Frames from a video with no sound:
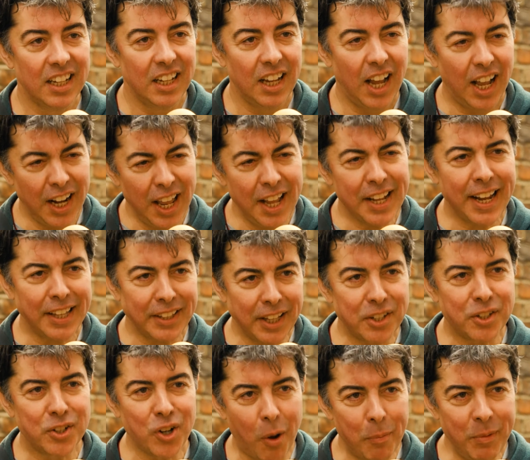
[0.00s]
I like how that
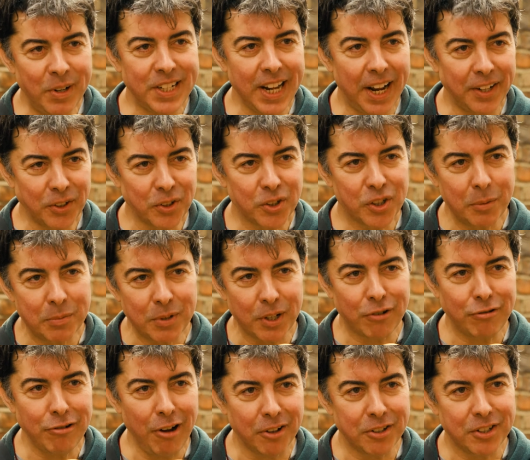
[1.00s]
Stormy Daniels comes
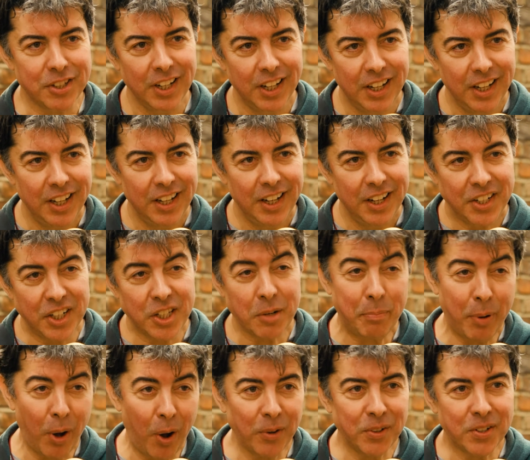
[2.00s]
across. She's a
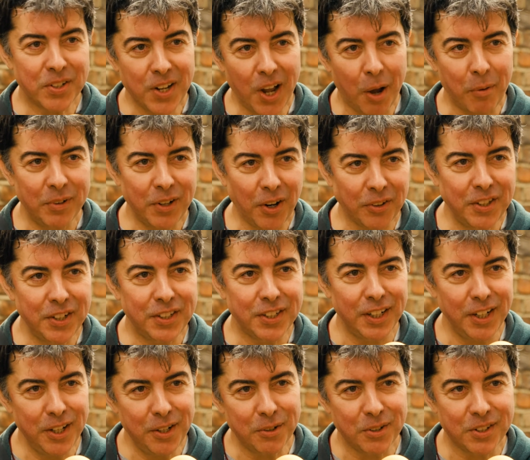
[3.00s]
porn star with nothing to
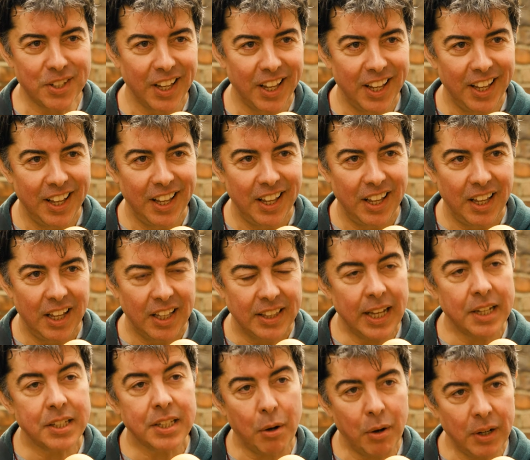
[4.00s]
lose.
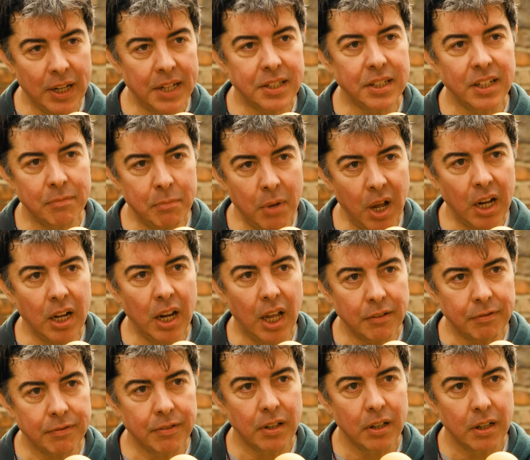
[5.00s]
That's how I like to live my
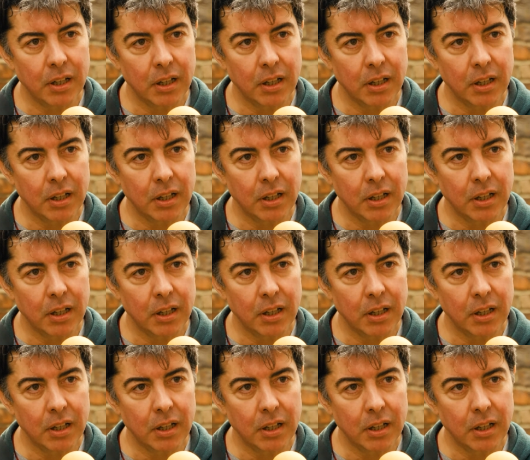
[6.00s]
life.